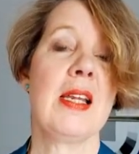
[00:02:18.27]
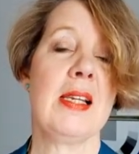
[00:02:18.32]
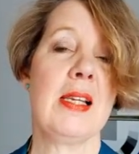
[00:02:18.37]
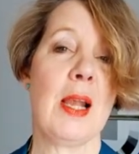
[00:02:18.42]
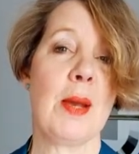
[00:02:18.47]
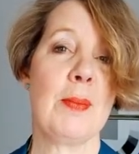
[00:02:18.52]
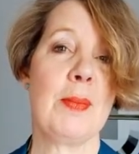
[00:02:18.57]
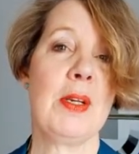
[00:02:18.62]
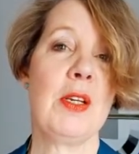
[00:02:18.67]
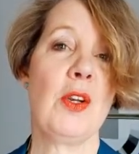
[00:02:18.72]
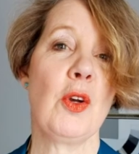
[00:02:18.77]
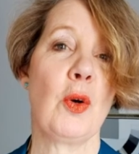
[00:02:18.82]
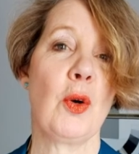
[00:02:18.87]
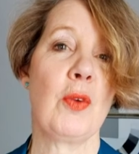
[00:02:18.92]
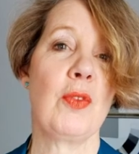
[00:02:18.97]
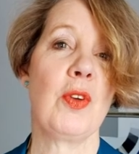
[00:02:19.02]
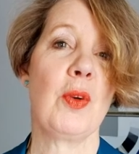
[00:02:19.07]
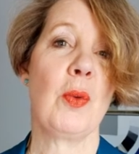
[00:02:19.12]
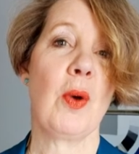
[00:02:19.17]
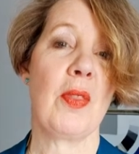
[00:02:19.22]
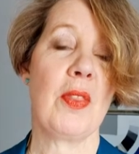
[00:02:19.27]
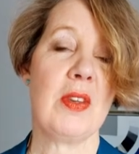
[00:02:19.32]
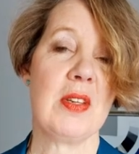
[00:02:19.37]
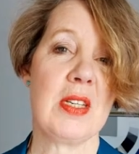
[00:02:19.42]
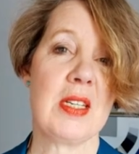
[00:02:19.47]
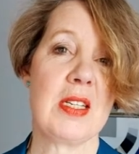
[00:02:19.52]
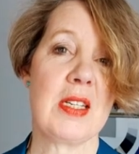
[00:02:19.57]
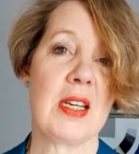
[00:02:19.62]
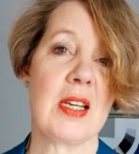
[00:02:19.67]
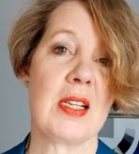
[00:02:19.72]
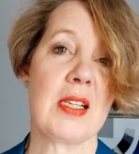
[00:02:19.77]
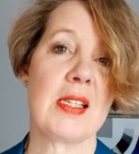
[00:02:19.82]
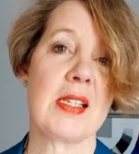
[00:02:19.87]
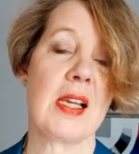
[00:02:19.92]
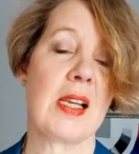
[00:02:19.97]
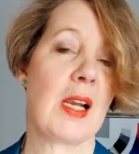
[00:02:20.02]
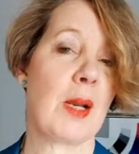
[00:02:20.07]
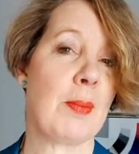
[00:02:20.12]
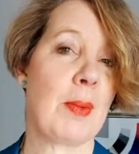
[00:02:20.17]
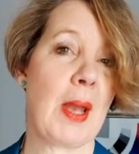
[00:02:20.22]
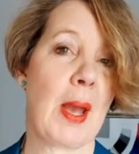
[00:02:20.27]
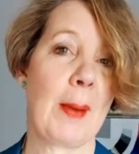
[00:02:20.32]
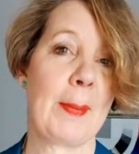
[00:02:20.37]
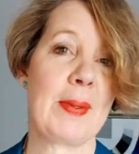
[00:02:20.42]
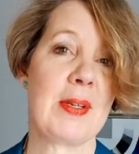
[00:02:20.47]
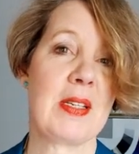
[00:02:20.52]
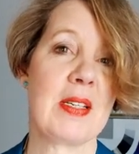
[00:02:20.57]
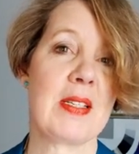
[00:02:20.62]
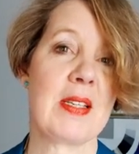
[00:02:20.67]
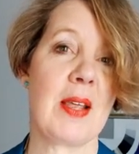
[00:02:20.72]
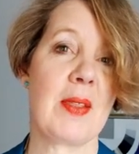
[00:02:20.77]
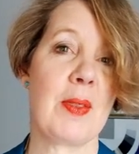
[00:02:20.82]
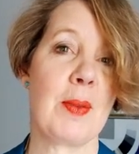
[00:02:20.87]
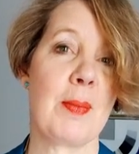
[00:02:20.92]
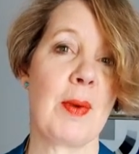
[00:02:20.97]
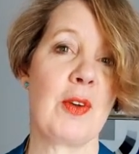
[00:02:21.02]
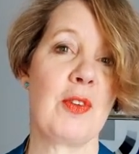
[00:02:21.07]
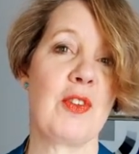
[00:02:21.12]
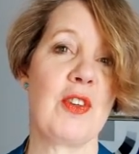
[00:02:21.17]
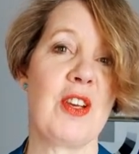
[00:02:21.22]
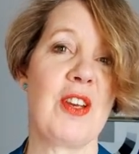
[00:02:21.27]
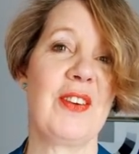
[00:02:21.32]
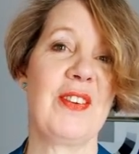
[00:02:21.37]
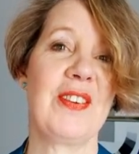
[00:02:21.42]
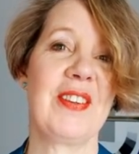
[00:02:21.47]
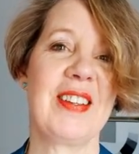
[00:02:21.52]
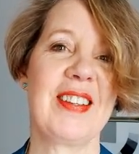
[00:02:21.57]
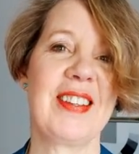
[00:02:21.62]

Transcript: Let me know if you want the details and I'd be happy to send them out to you.